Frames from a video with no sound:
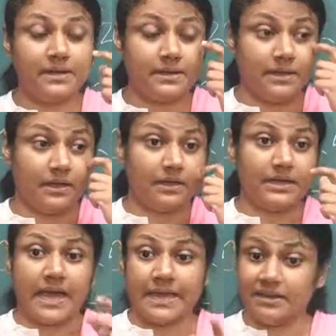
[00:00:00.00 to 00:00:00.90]
uh,
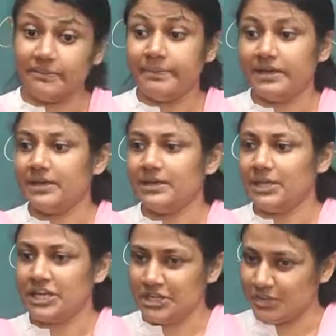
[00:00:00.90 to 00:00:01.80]
Agrippa,
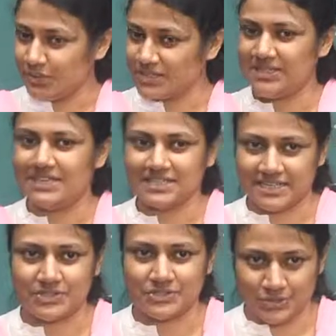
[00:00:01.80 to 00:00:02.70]
he knows the
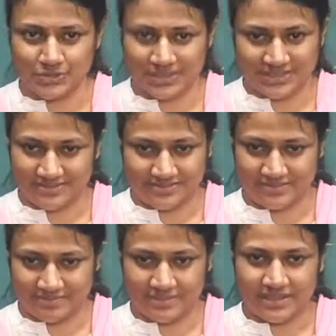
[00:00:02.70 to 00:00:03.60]
entire story.
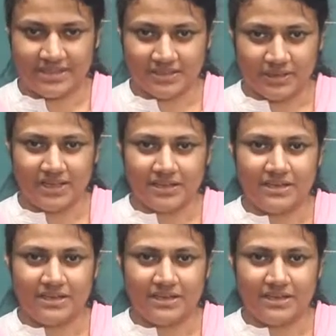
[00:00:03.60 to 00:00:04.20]
Okay.